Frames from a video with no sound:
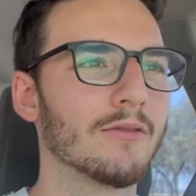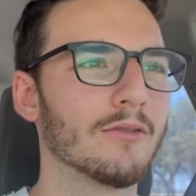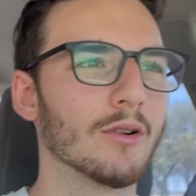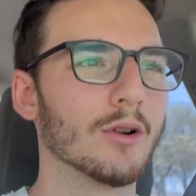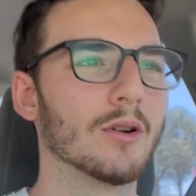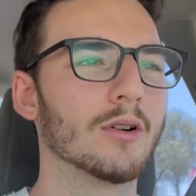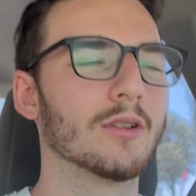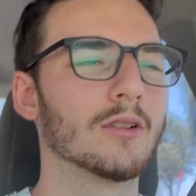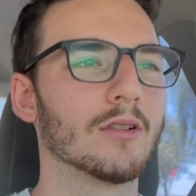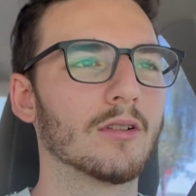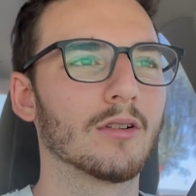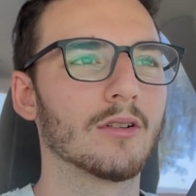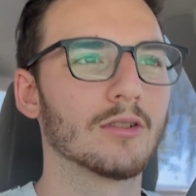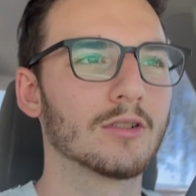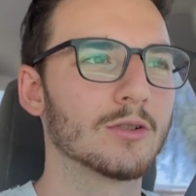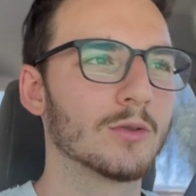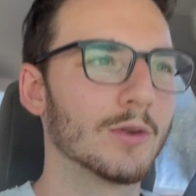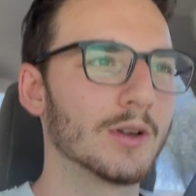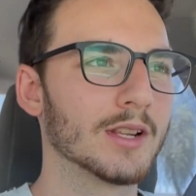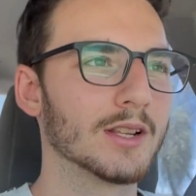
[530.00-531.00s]
for
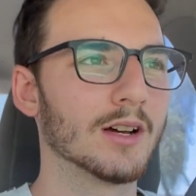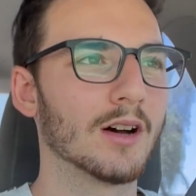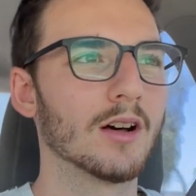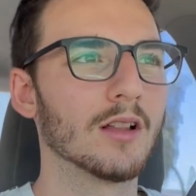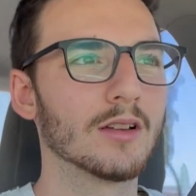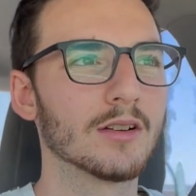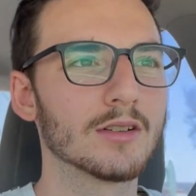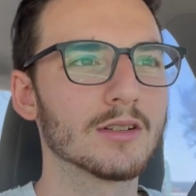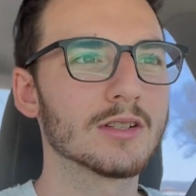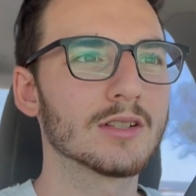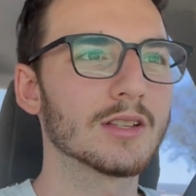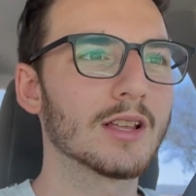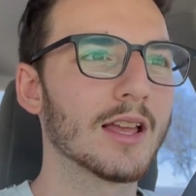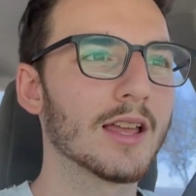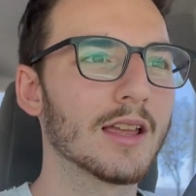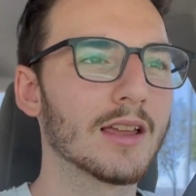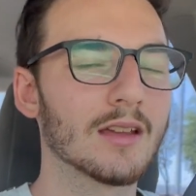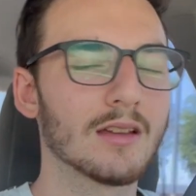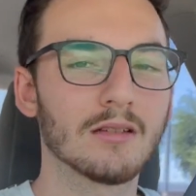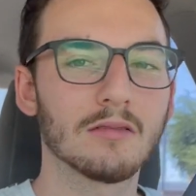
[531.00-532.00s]
$20.
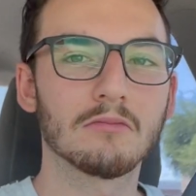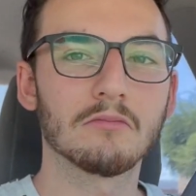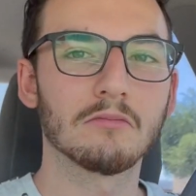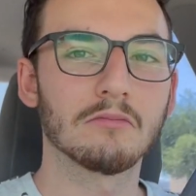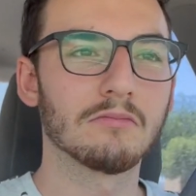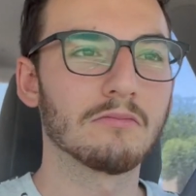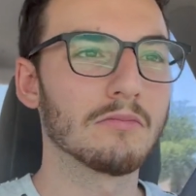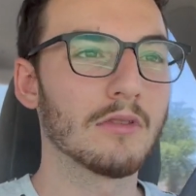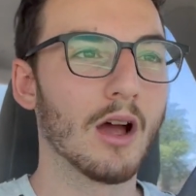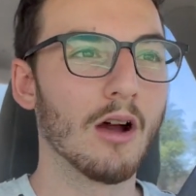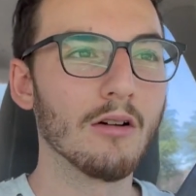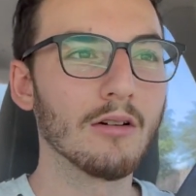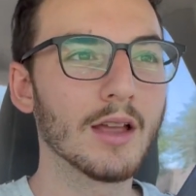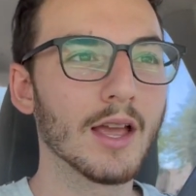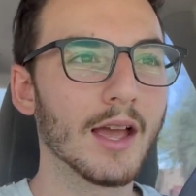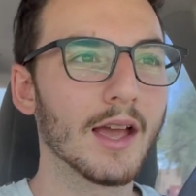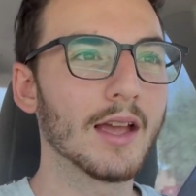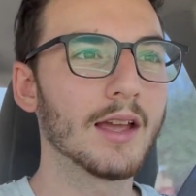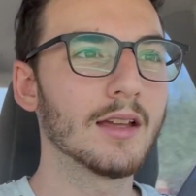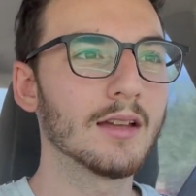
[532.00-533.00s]
Like,
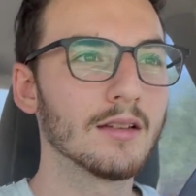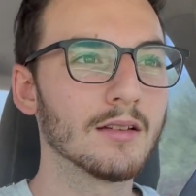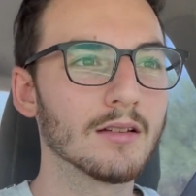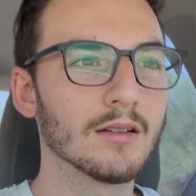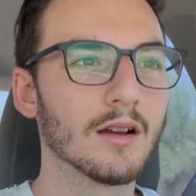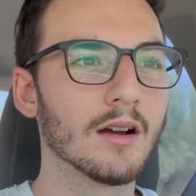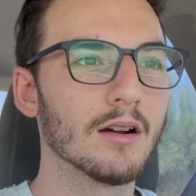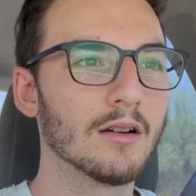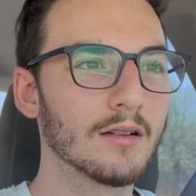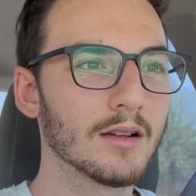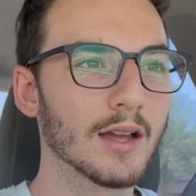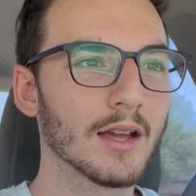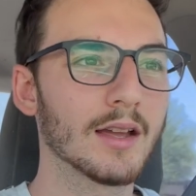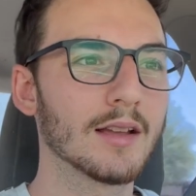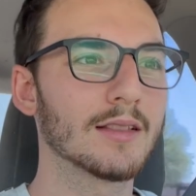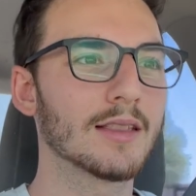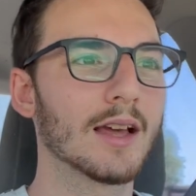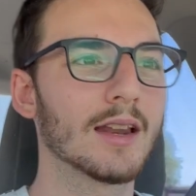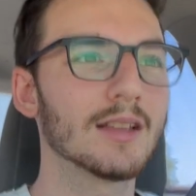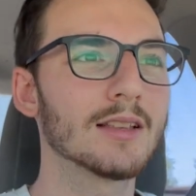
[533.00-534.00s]
okay,
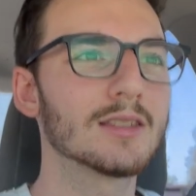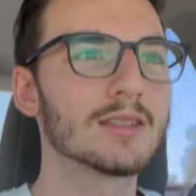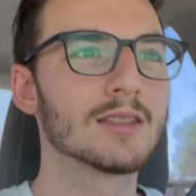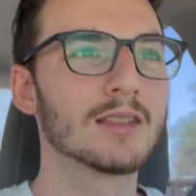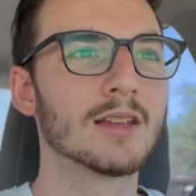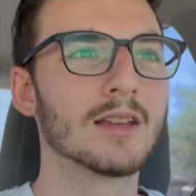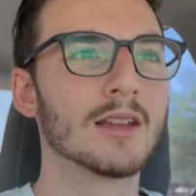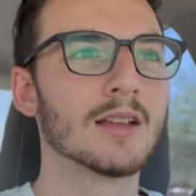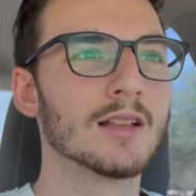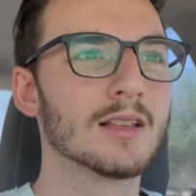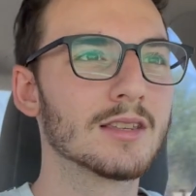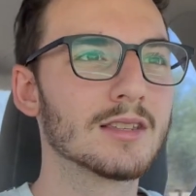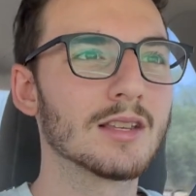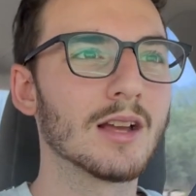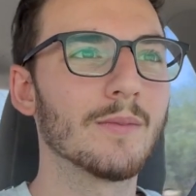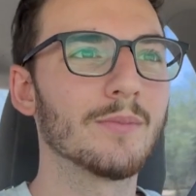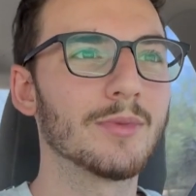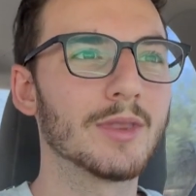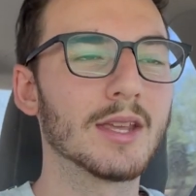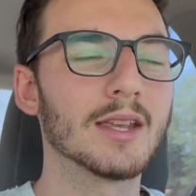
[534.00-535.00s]
that is
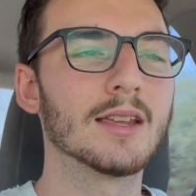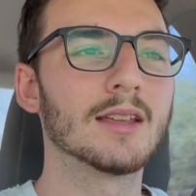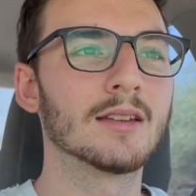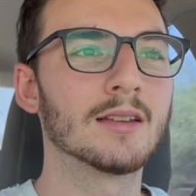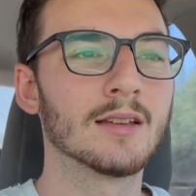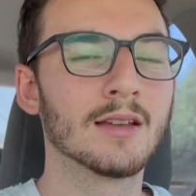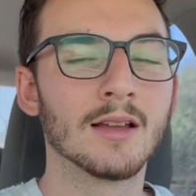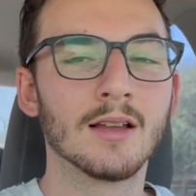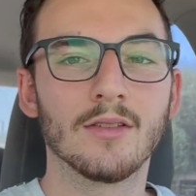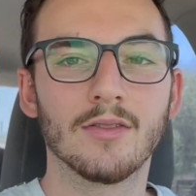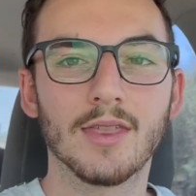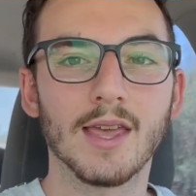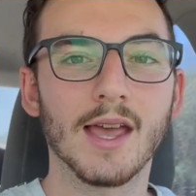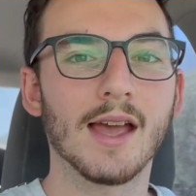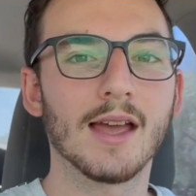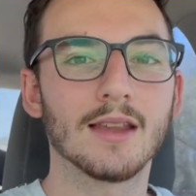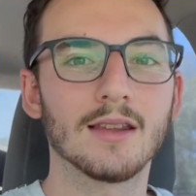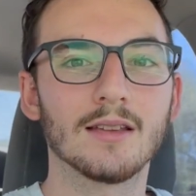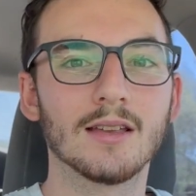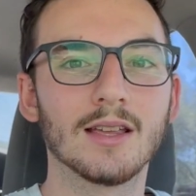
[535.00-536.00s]
something
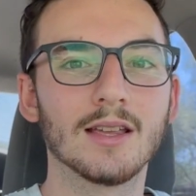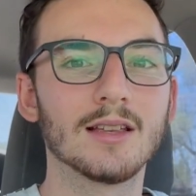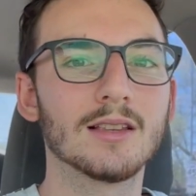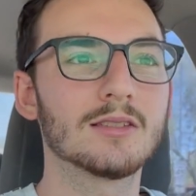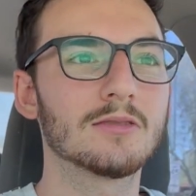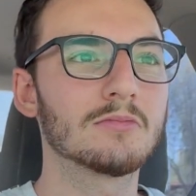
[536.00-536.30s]
that is